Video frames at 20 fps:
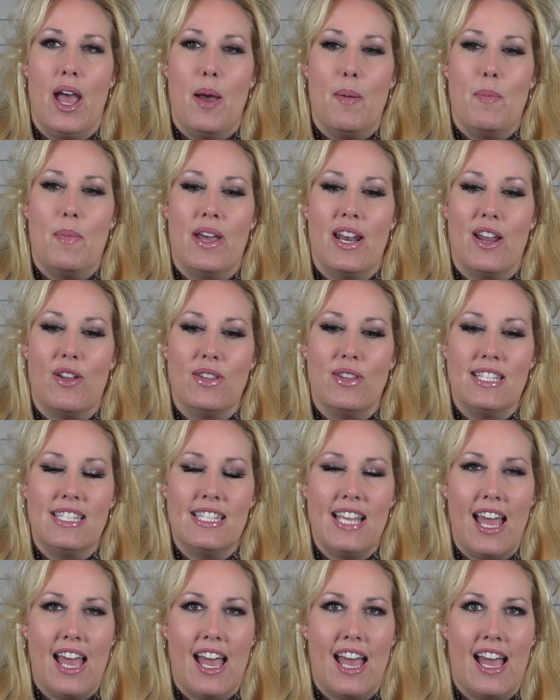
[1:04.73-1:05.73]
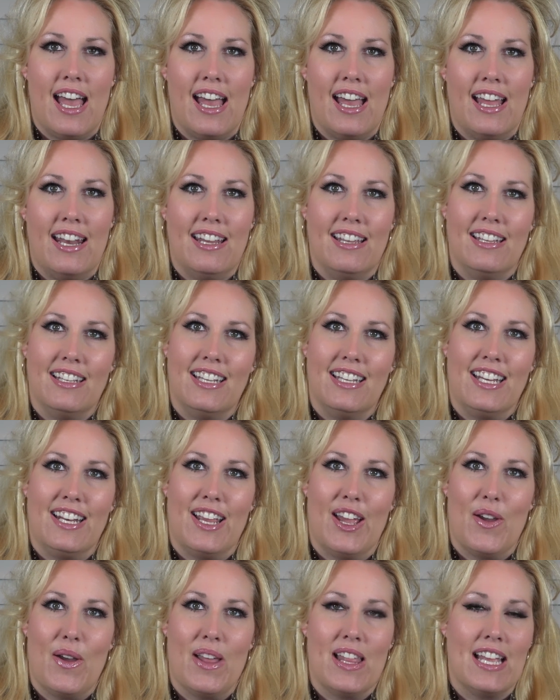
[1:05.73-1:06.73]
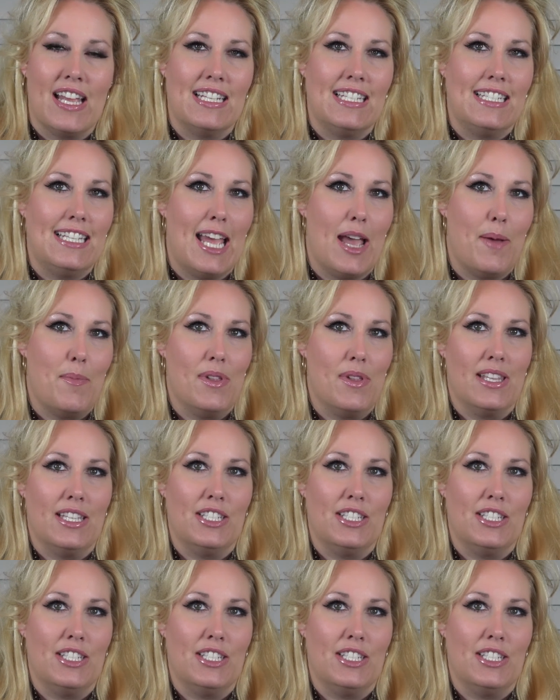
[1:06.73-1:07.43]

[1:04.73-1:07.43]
But on the side, you know, I like to dabble